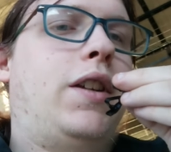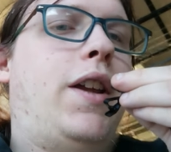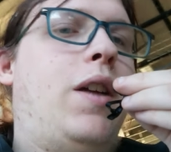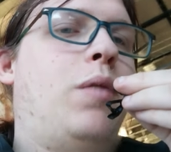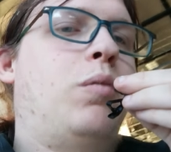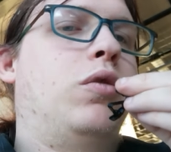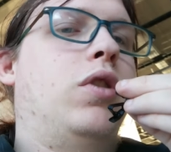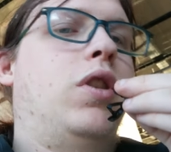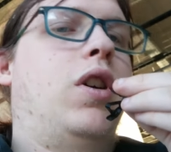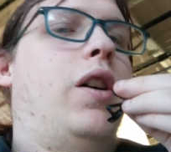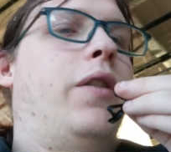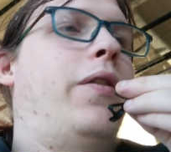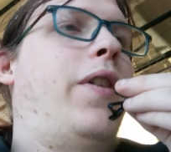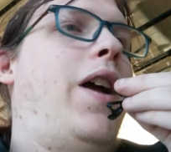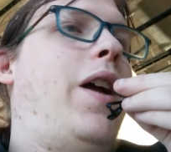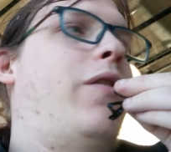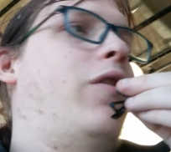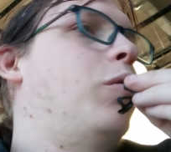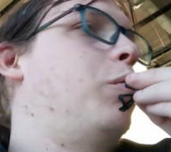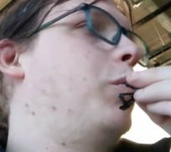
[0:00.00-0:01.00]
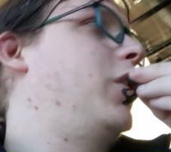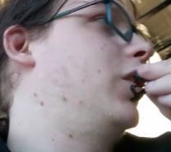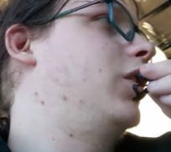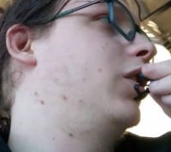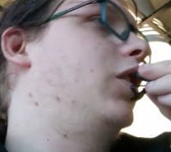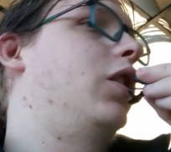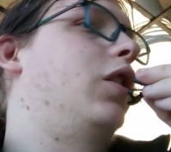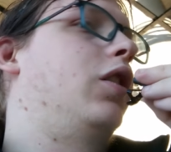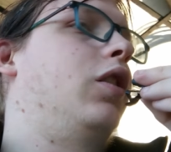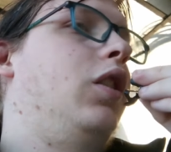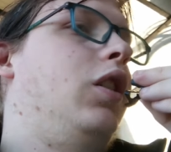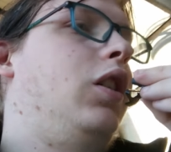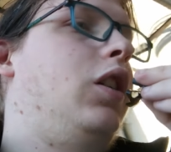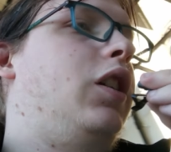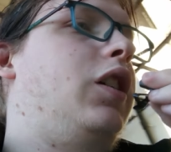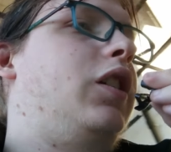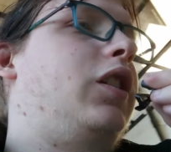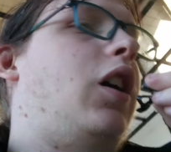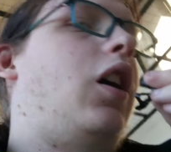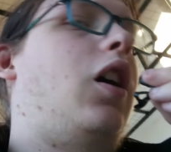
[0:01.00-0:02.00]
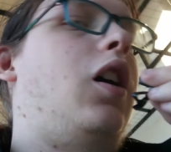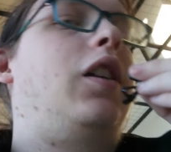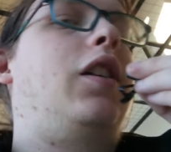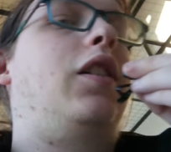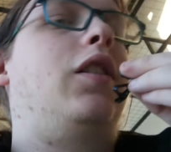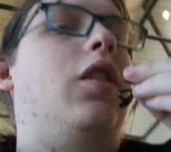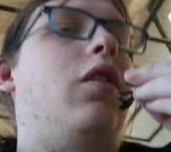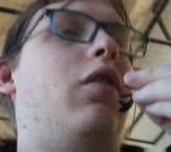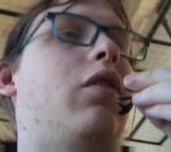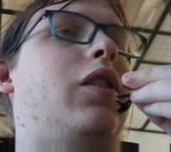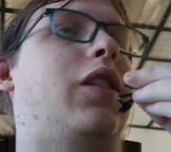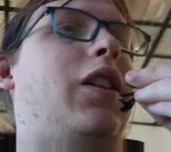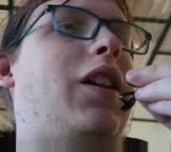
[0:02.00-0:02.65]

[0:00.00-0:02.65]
airport I've ever been to. There's hardly no one